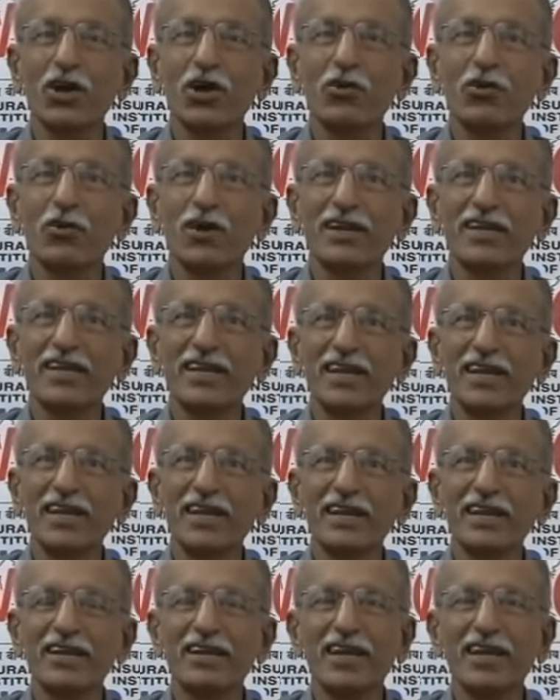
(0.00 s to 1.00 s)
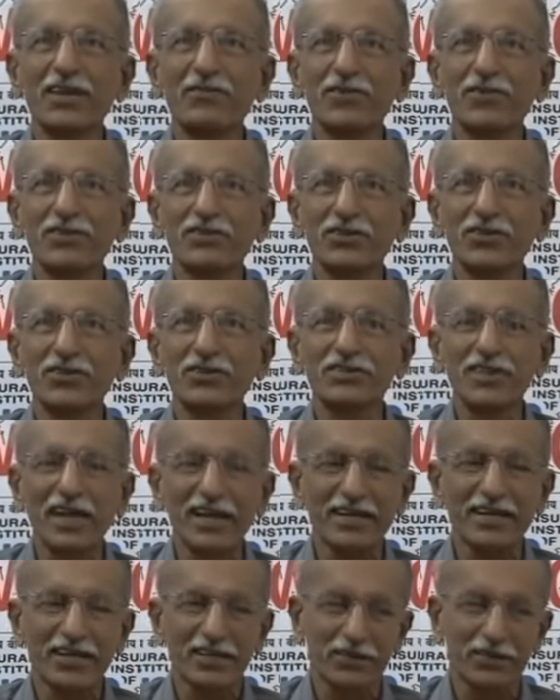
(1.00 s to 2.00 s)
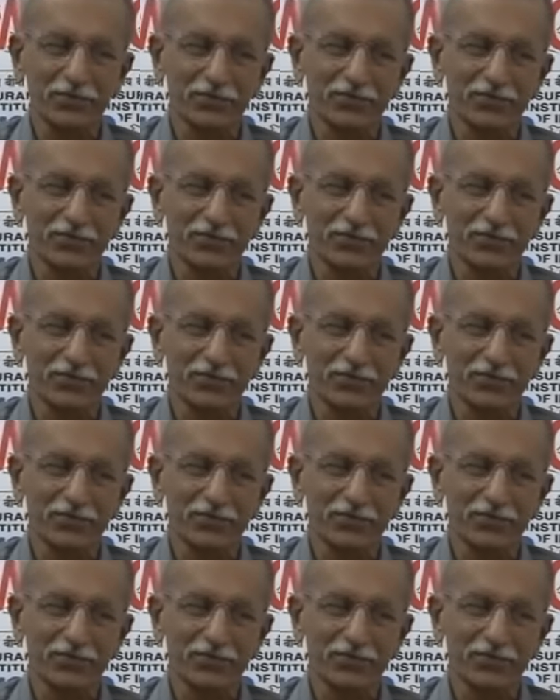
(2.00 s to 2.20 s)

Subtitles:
working in life insurance sector.